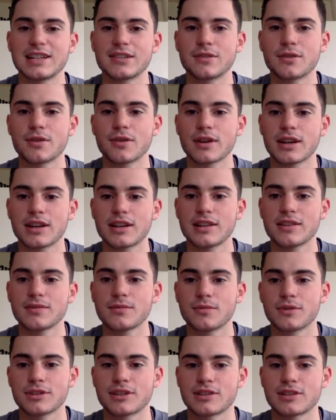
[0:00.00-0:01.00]
tendon
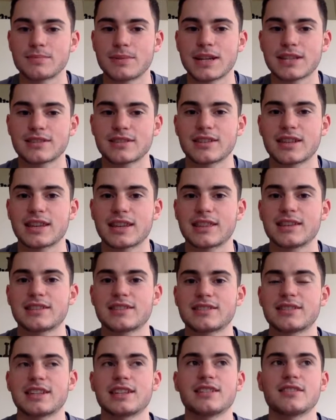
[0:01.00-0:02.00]
organ, which is basically
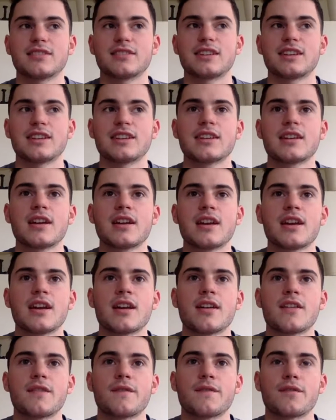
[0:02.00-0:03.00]
like the signaling
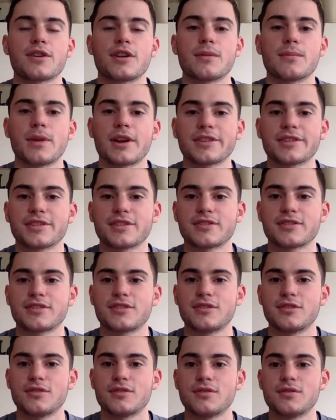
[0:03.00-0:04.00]
for your
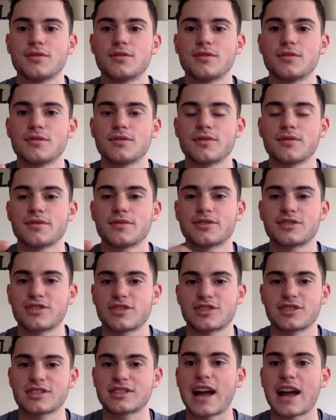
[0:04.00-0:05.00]
muscles to
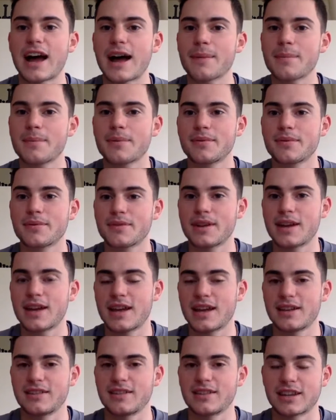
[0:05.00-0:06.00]
just stop
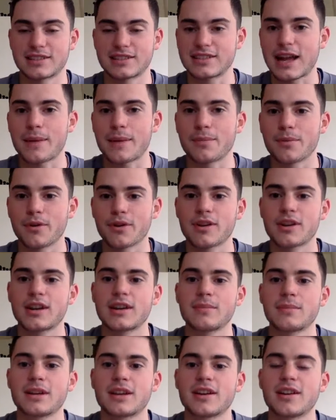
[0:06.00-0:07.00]
and like stop
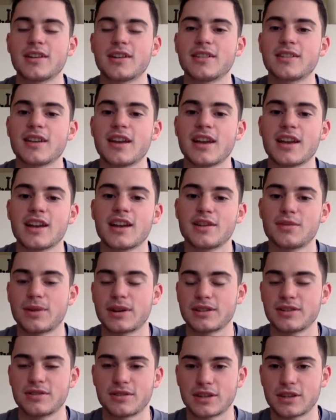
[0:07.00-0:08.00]
working because
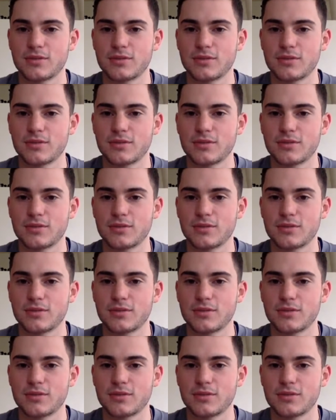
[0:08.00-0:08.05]
your